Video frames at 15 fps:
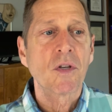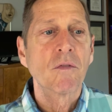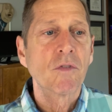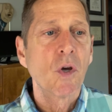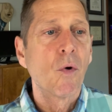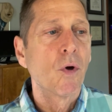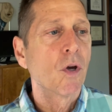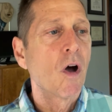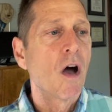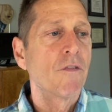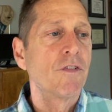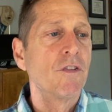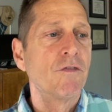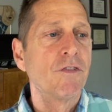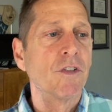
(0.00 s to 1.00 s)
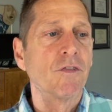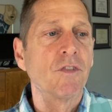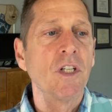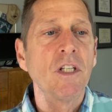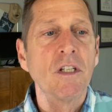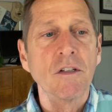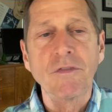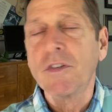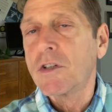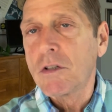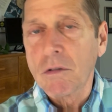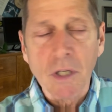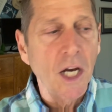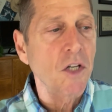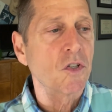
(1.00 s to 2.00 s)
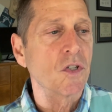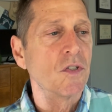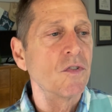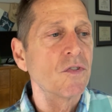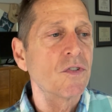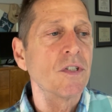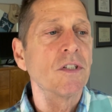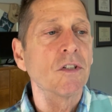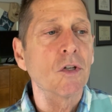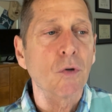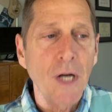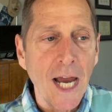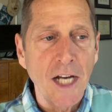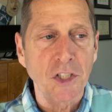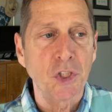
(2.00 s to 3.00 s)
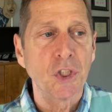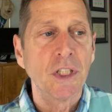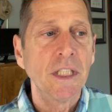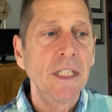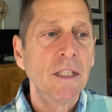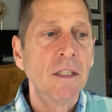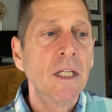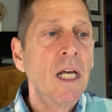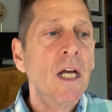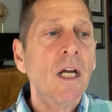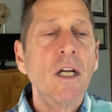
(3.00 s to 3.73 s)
of going off in 50 different directions and crashing and